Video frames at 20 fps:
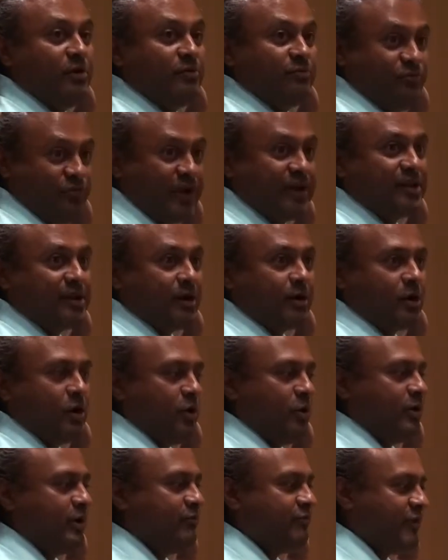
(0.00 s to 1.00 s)
fix our
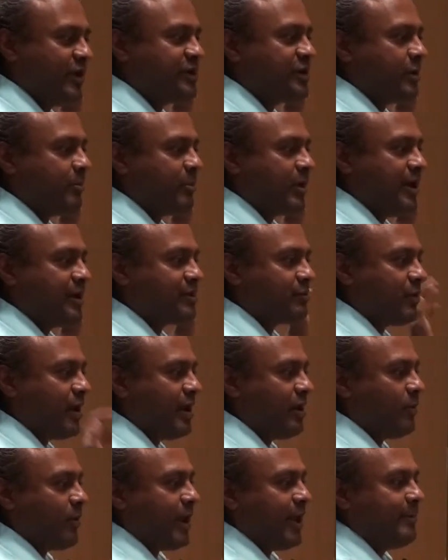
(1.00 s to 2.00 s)
code, fix our breaks right
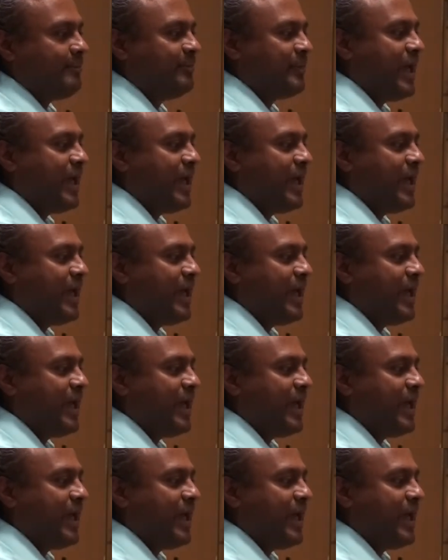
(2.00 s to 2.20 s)
away,